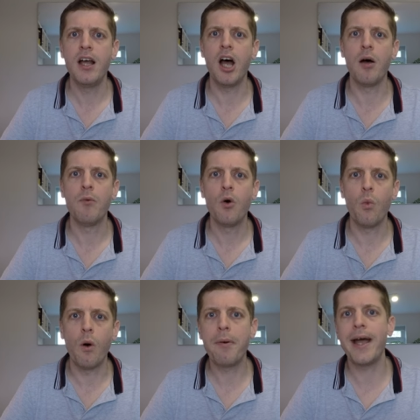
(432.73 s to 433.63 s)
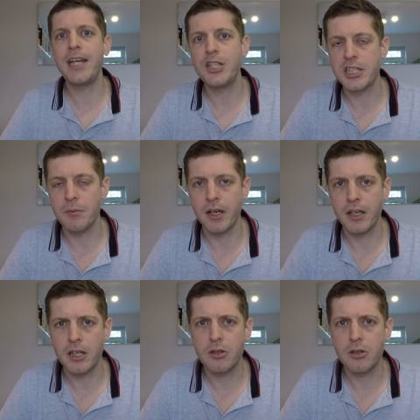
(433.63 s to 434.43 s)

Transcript: Um, what pages am I going to